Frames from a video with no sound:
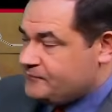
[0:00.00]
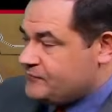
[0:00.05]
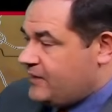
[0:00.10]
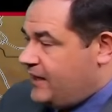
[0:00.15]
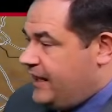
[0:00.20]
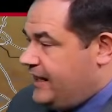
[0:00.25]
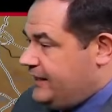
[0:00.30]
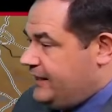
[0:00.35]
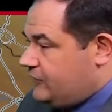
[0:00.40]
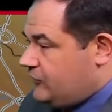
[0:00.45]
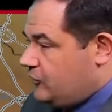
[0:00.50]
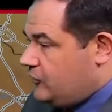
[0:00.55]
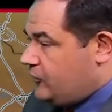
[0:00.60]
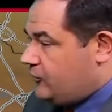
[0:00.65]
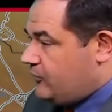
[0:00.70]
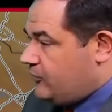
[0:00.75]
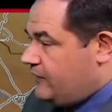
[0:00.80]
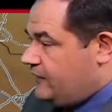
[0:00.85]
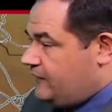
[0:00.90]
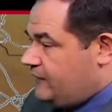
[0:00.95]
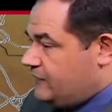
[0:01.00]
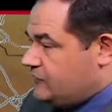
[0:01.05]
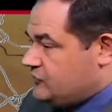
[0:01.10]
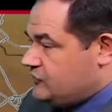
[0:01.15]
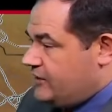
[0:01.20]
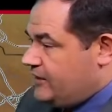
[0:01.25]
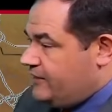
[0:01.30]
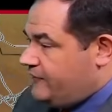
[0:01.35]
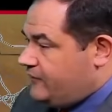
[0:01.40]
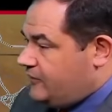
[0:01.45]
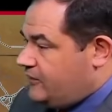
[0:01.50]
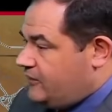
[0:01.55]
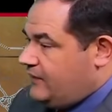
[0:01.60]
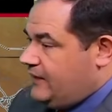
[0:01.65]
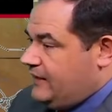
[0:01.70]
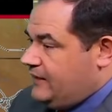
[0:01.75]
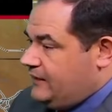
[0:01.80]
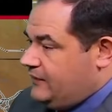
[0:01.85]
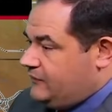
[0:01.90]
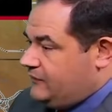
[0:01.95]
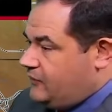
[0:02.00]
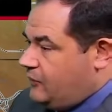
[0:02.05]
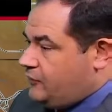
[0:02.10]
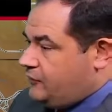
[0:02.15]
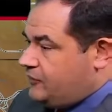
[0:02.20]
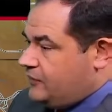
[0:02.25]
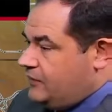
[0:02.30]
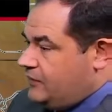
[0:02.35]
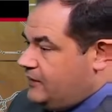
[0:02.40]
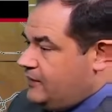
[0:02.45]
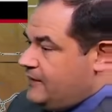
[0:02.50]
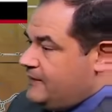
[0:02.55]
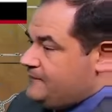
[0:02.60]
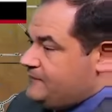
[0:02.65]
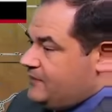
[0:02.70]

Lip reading: 82 degrees in Geneva and in Dothan.